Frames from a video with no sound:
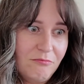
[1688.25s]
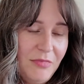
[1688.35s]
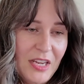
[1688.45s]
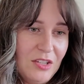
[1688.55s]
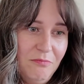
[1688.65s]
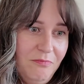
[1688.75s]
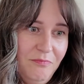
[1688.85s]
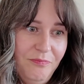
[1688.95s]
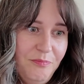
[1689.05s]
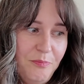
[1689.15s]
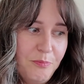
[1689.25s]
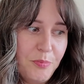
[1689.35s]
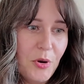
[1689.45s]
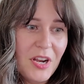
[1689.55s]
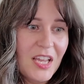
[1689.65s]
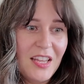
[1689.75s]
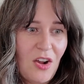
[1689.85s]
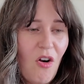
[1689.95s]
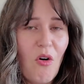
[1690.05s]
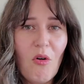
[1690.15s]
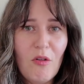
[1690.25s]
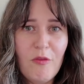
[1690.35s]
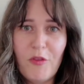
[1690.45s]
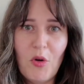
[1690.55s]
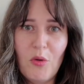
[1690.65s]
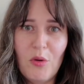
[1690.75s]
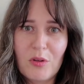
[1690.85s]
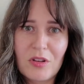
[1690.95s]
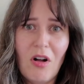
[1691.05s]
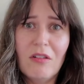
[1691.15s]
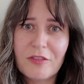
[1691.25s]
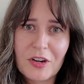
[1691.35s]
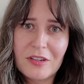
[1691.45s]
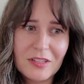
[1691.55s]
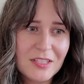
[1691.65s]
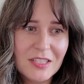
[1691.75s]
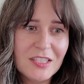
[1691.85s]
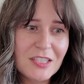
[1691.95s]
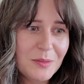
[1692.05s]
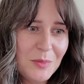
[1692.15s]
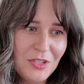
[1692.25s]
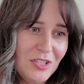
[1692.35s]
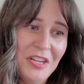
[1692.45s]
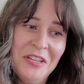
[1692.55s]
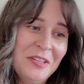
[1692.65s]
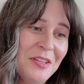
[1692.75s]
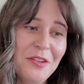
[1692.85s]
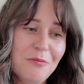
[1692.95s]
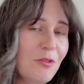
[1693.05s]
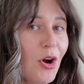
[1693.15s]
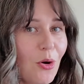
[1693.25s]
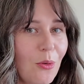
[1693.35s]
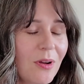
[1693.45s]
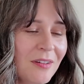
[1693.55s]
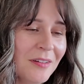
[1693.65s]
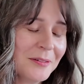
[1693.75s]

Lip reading: like putting in like a whole full culvert system, no.